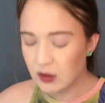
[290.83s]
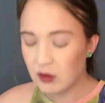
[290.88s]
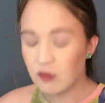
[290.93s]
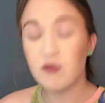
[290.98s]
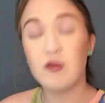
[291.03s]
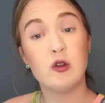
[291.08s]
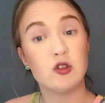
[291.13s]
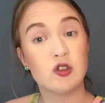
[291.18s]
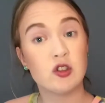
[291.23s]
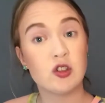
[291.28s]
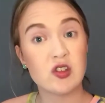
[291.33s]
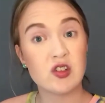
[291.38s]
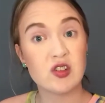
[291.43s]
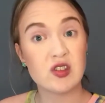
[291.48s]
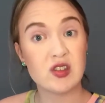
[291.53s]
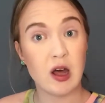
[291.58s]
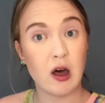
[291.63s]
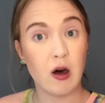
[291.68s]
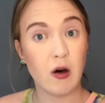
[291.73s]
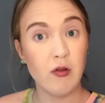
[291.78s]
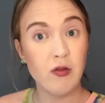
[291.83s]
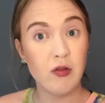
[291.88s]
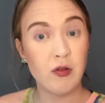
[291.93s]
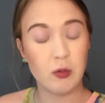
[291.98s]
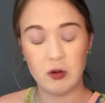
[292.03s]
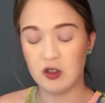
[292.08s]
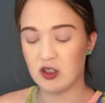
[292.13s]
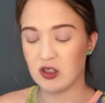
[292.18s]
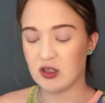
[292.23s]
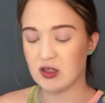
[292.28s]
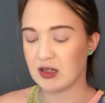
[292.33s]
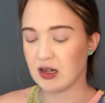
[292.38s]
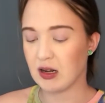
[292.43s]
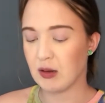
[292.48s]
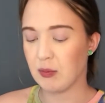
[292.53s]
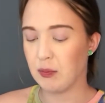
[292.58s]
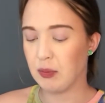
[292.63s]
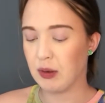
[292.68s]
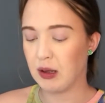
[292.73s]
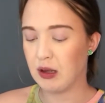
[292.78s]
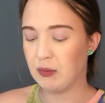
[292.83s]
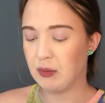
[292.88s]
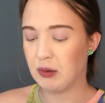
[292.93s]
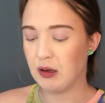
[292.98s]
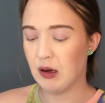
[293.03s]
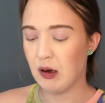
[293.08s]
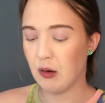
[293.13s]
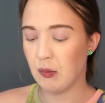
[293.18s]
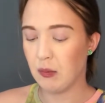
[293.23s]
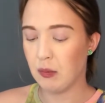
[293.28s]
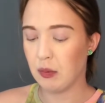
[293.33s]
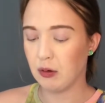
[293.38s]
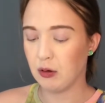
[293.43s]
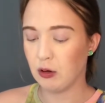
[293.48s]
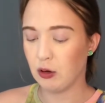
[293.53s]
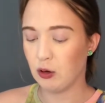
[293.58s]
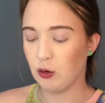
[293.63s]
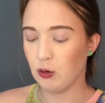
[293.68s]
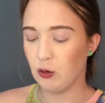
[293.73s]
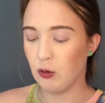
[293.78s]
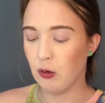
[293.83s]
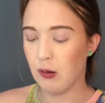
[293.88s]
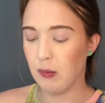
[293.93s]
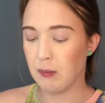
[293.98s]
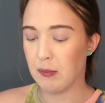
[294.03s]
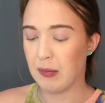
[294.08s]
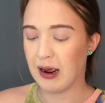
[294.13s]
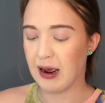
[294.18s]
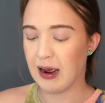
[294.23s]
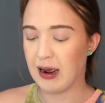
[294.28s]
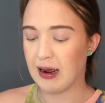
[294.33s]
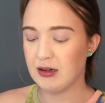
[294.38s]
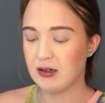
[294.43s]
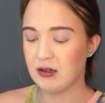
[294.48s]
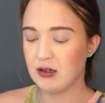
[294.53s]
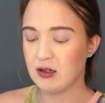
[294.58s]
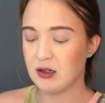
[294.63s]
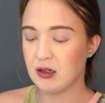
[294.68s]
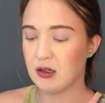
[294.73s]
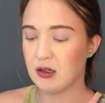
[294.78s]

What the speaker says: Future Self, which is a baby blue matte.